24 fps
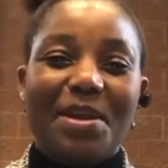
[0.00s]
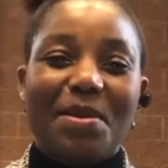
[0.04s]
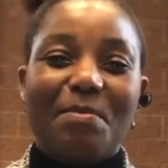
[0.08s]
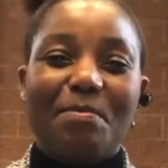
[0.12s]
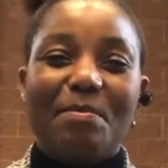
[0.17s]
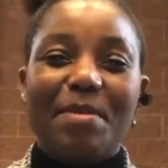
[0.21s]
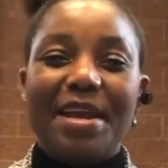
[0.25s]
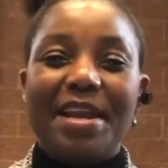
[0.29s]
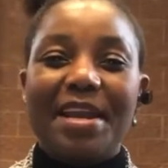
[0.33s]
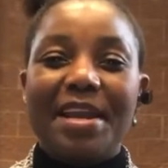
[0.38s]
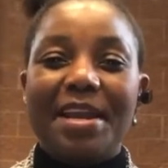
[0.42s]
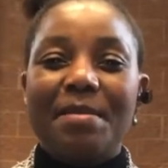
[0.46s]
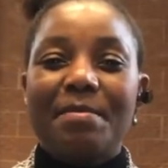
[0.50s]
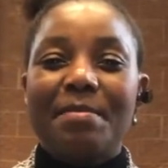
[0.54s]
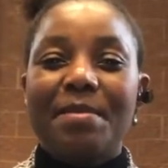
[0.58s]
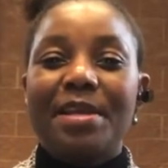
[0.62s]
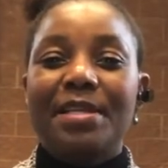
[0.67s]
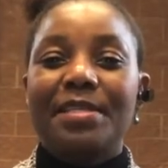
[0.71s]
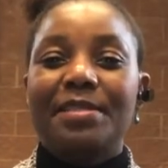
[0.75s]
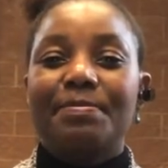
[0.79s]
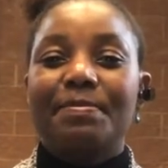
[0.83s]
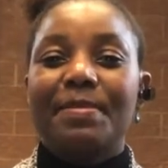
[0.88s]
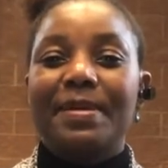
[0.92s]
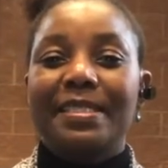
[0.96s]
My name
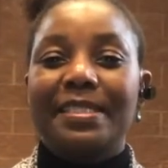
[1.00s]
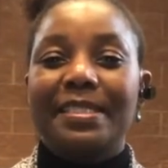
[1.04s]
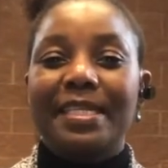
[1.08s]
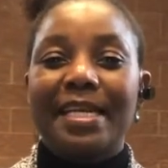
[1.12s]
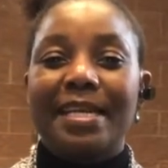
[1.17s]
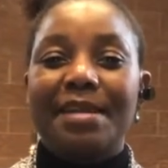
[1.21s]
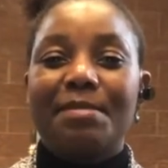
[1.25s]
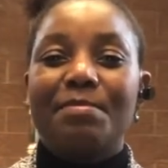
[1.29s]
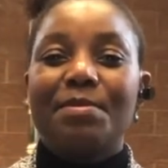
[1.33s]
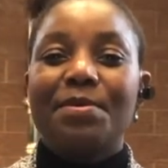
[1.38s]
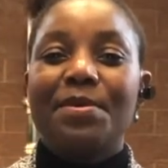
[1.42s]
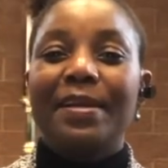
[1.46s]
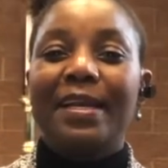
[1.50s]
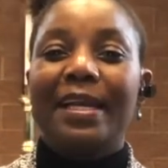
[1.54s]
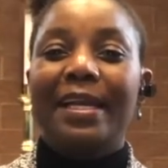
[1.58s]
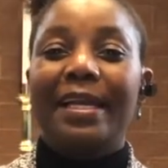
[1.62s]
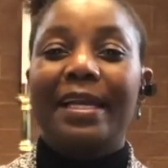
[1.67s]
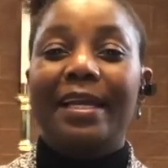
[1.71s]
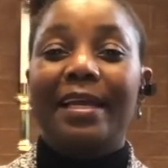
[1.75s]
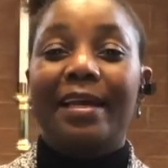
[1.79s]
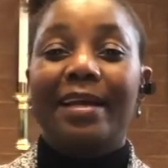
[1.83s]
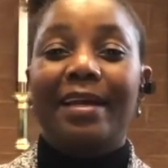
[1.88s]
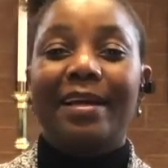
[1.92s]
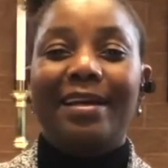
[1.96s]
is Pastor Deborah
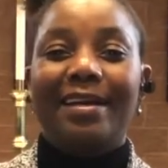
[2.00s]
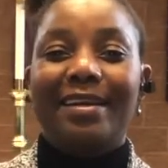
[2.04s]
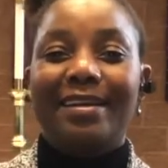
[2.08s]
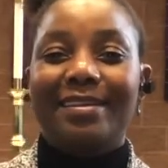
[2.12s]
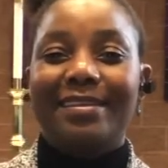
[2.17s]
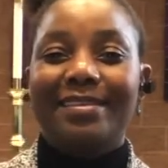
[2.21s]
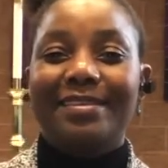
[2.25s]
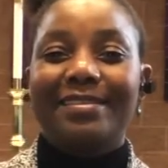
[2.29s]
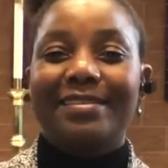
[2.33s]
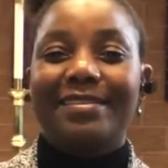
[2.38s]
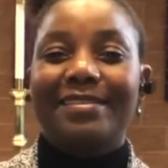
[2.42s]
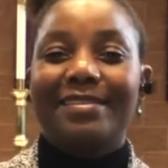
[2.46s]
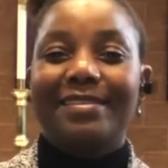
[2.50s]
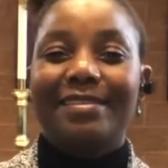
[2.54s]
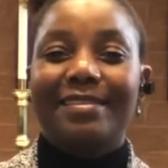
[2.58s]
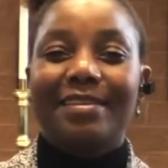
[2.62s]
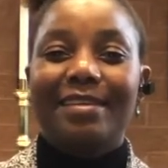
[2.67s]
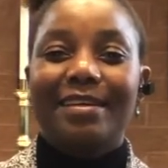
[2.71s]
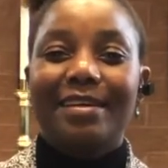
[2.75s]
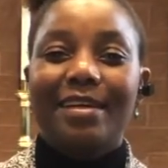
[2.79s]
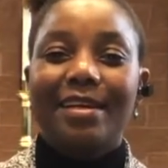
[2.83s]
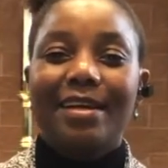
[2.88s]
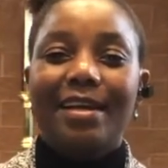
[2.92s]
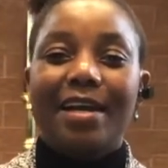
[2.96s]
Lianga.
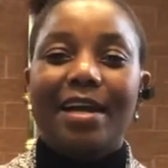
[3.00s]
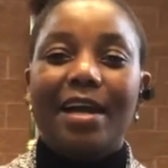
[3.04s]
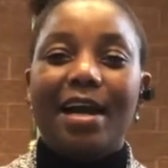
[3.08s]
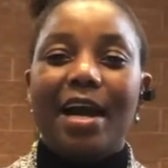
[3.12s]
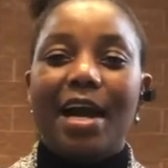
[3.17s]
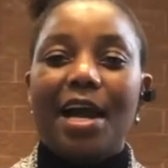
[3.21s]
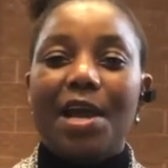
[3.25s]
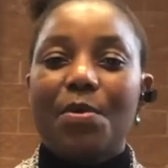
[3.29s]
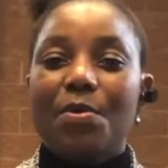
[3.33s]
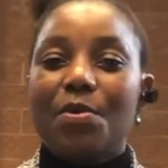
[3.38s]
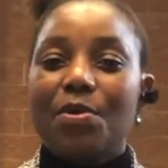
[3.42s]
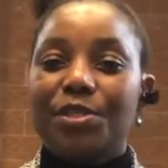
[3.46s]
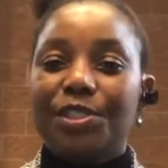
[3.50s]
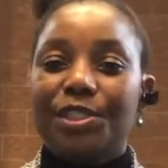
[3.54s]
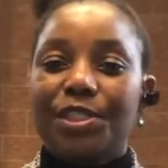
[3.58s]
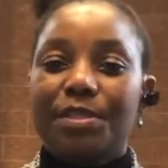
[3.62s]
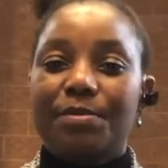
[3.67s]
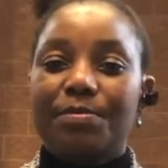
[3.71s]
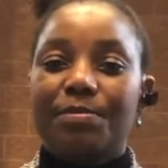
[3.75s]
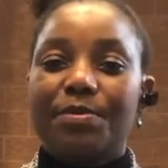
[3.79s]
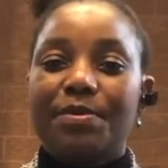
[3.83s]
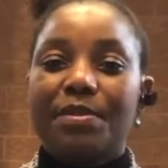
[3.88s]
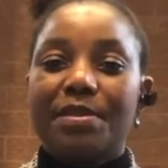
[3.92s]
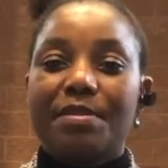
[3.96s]
I worship
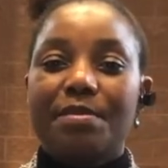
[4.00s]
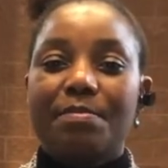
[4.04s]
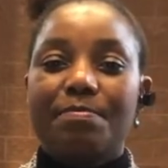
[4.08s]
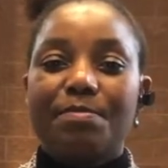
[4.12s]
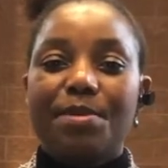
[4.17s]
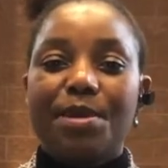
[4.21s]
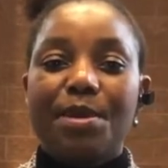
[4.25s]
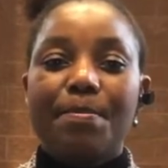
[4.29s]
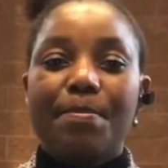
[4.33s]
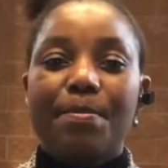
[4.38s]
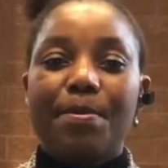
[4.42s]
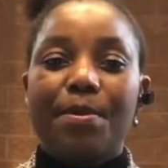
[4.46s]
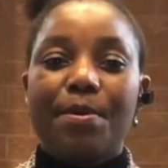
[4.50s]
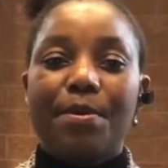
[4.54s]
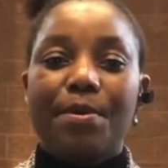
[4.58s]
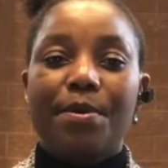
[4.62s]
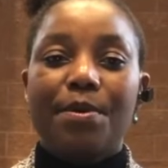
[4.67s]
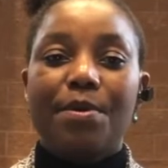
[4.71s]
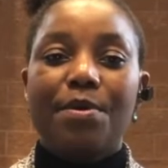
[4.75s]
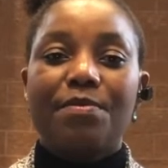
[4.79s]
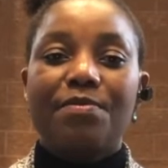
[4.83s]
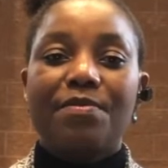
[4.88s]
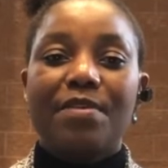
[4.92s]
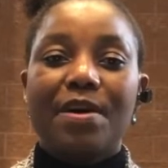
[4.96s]
with the people
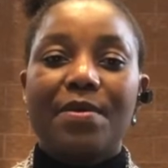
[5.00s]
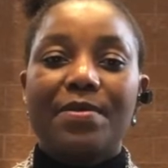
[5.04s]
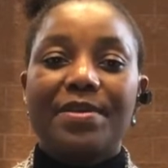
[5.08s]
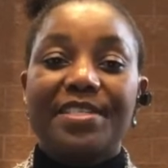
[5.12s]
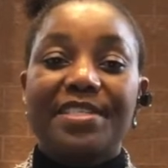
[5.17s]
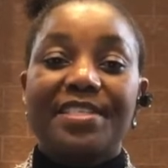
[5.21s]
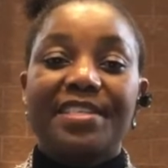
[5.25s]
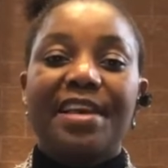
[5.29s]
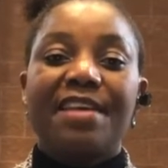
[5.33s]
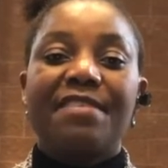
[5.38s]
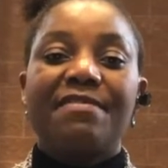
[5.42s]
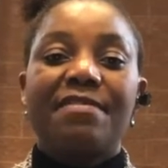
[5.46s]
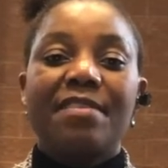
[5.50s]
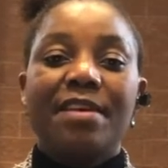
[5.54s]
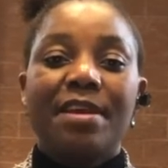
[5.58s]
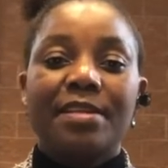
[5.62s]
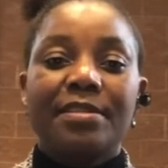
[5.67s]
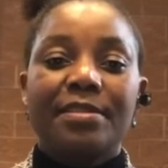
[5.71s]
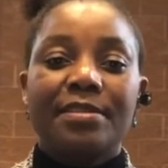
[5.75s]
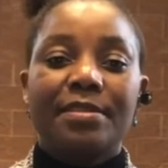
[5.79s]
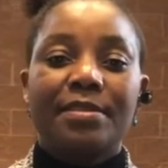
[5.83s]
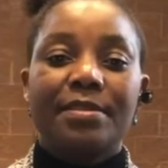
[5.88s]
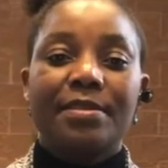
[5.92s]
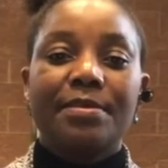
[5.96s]
of Our
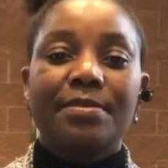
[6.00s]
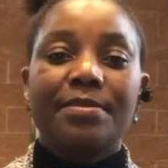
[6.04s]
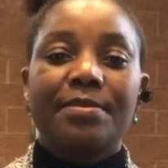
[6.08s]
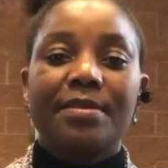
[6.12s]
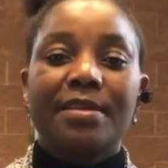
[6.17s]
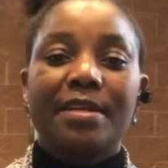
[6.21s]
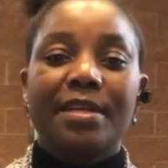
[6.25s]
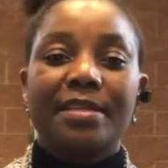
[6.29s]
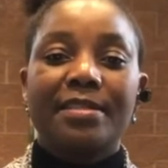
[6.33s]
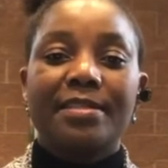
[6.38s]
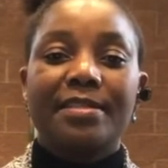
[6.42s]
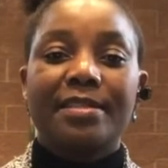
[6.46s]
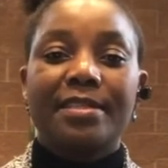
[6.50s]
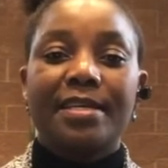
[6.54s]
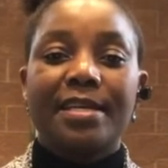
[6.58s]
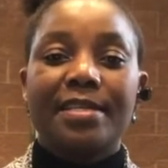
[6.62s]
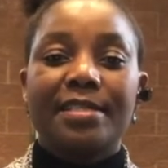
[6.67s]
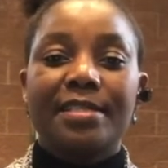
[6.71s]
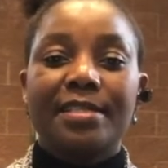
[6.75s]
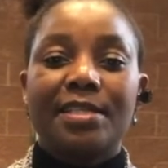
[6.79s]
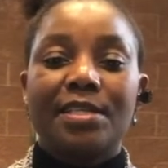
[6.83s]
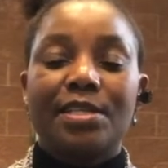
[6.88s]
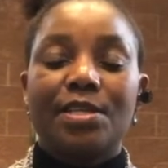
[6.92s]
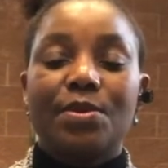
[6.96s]
Savior's Lutheran Church
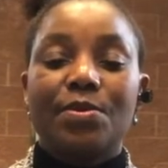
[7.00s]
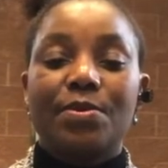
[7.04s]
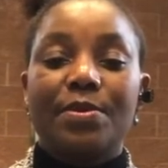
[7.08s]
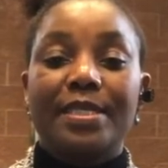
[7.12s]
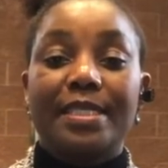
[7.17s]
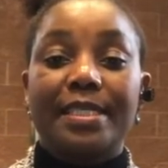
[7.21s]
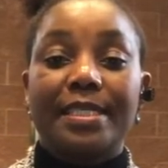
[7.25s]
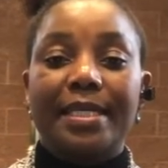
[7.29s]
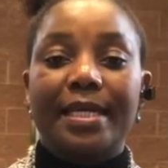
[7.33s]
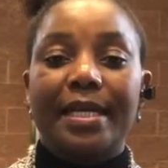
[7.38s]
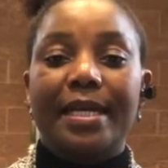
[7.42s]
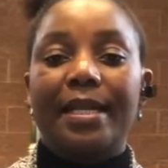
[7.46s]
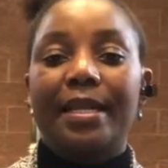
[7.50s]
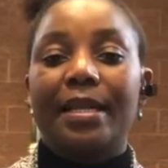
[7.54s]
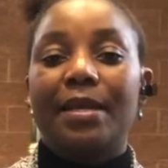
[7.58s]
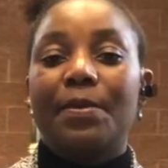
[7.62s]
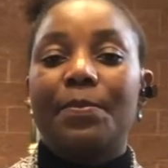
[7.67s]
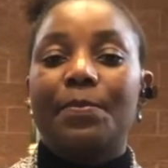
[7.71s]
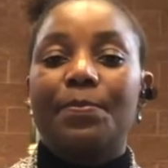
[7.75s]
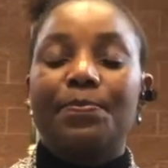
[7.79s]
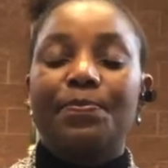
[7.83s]
in Watana.